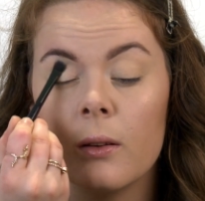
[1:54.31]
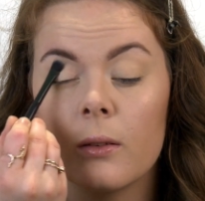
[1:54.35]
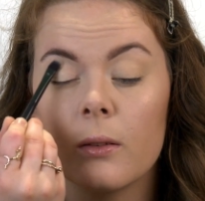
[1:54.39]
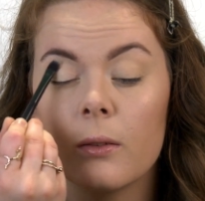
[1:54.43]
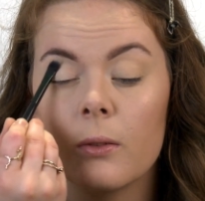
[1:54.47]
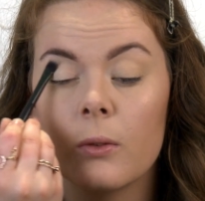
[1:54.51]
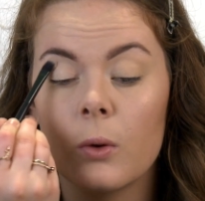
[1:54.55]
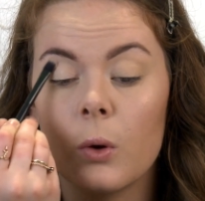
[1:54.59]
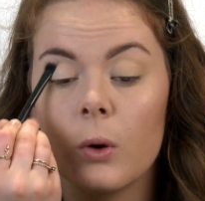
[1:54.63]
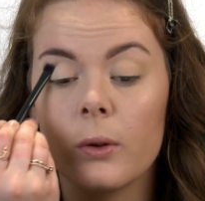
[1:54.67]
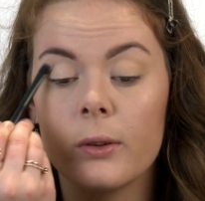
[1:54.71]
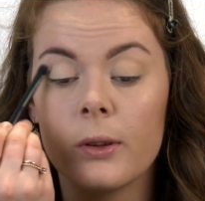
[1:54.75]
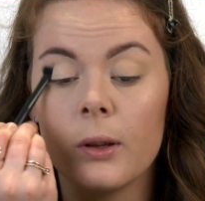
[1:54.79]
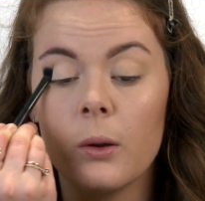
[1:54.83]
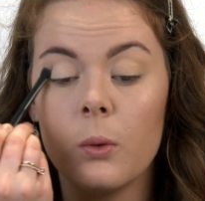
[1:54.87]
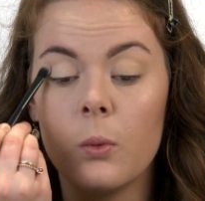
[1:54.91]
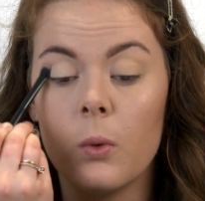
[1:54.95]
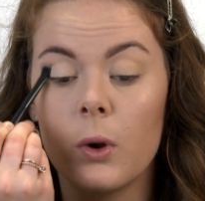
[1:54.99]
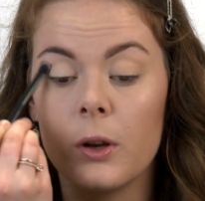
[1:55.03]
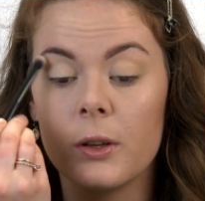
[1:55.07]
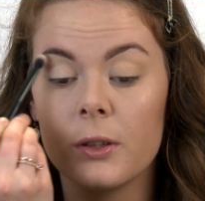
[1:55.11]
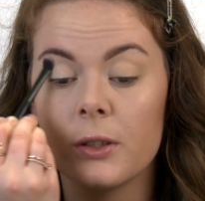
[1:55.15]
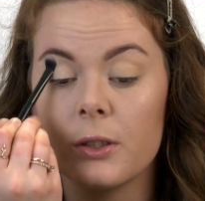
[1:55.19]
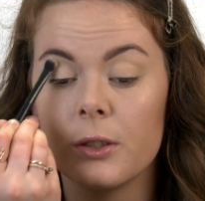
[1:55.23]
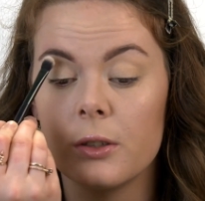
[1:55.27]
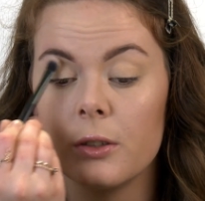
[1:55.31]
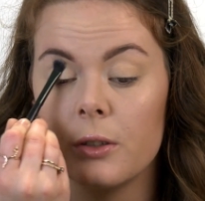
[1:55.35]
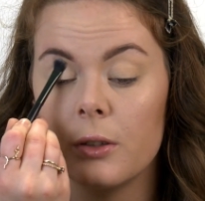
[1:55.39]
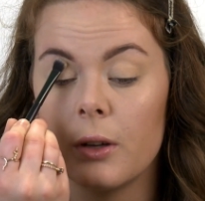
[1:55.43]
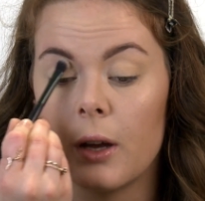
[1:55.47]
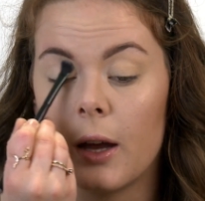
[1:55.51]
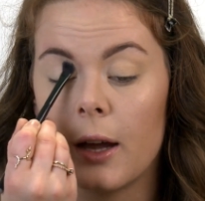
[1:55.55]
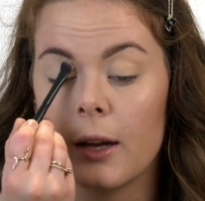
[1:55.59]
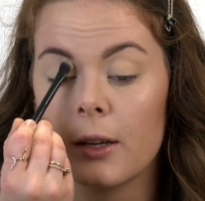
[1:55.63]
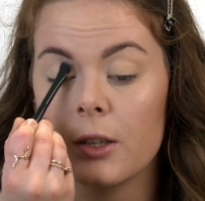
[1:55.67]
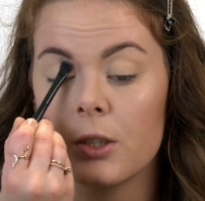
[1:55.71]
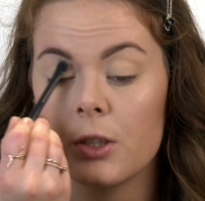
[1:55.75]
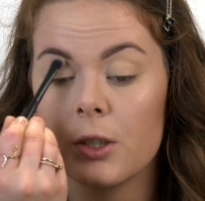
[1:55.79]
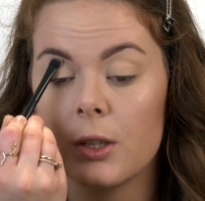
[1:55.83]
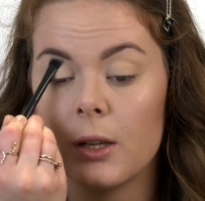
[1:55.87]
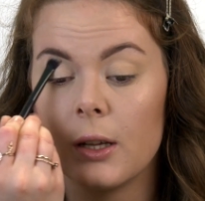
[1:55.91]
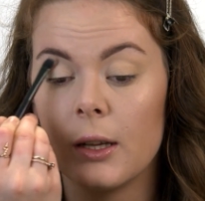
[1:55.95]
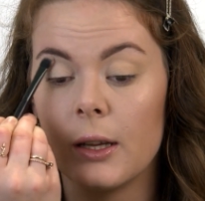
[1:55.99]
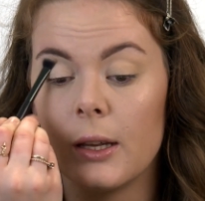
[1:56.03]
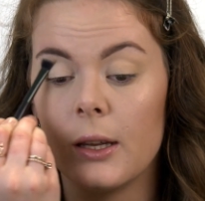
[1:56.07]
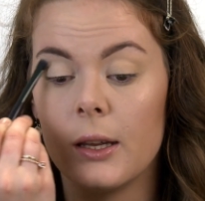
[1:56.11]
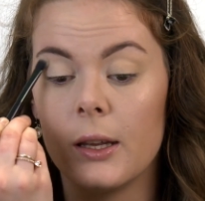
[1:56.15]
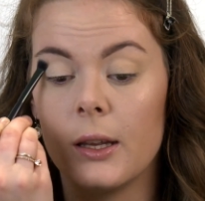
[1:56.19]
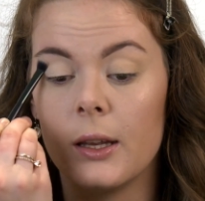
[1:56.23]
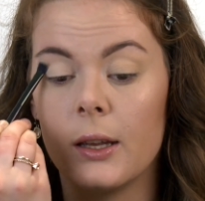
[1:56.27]
Of course I want to
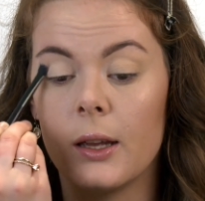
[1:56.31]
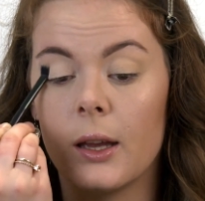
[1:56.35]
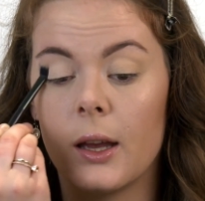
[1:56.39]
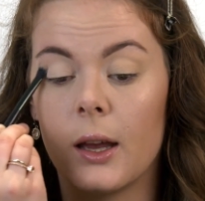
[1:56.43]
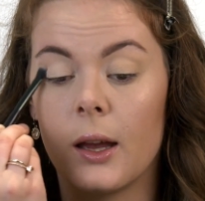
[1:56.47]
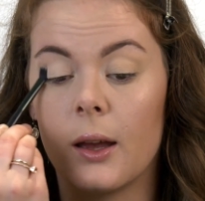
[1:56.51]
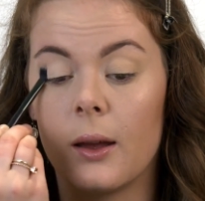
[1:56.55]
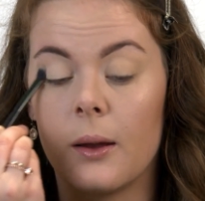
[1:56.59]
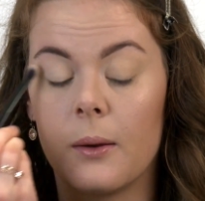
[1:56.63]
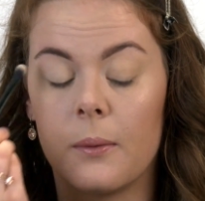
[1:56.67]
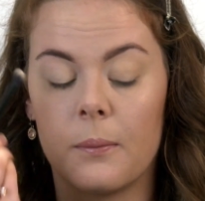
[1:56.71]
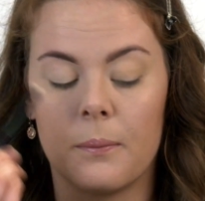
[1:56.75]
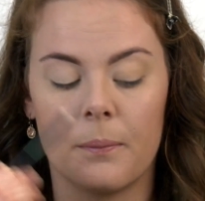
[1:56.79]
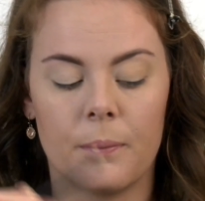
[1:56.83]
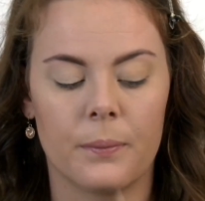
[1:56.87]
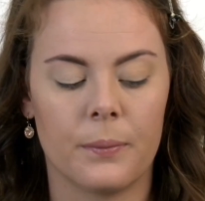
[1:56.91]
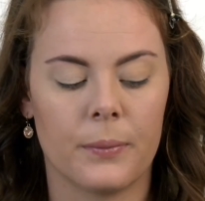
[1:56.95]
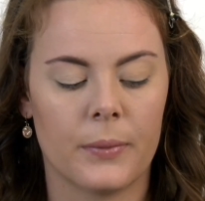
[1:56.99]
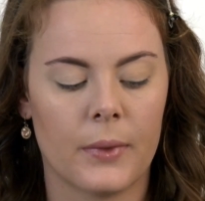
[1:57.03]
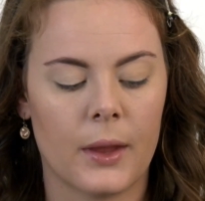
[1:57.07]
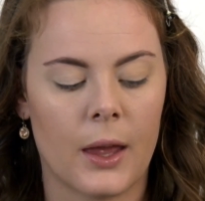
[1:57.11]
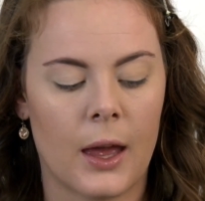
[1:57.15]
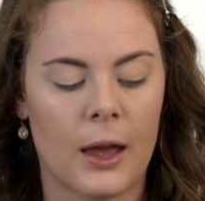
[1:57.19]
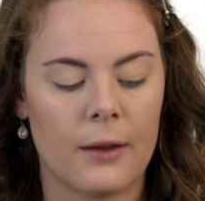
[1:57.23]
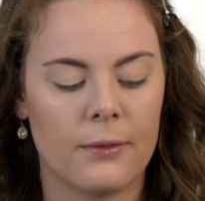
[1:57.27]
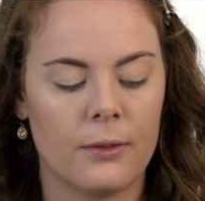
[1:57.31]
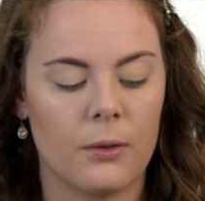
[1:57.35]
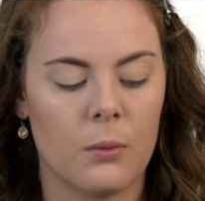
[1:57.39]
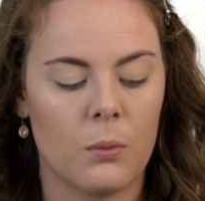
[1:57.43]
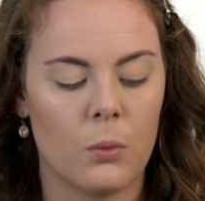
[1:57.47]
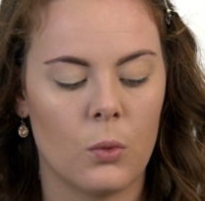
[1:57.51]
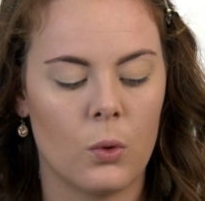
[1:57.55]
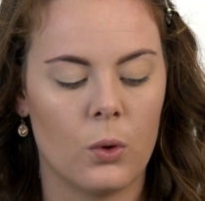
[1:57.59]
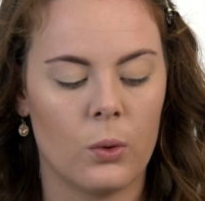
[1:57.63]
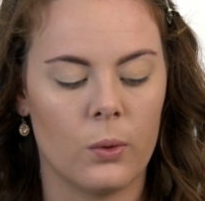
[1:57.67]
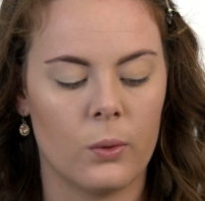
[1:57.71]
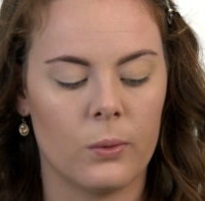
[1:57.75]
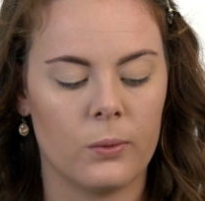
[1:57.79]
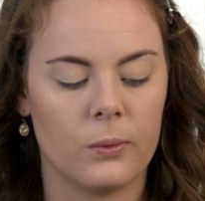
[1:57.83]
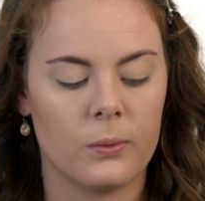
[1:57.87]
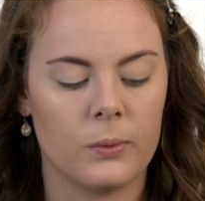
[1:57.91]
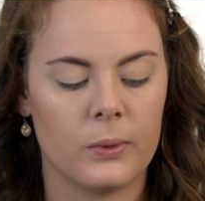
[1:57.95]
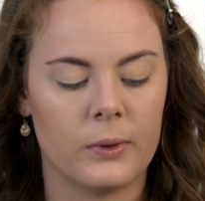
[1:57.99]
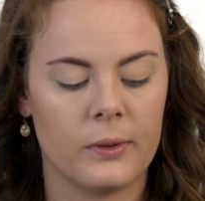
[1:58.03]
actually have a more